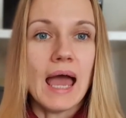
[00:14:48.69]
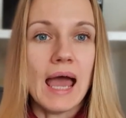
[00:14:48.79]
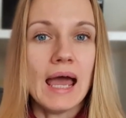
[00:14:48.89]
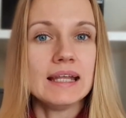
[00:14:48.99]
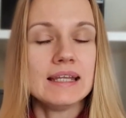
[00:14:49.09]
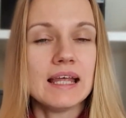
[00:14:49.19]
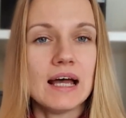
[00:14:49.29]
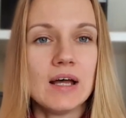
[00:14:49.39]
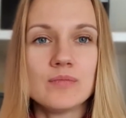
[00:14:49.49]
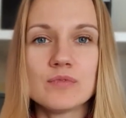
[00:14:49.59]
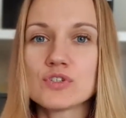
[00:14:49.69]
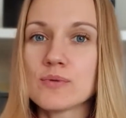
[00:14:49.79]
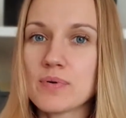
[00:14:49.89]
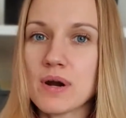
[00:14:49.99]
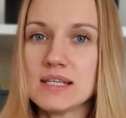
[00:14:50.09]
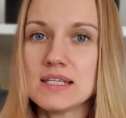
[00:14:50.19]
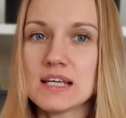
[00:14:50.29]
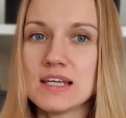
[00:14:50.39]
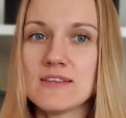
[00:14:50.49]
And surprisingly,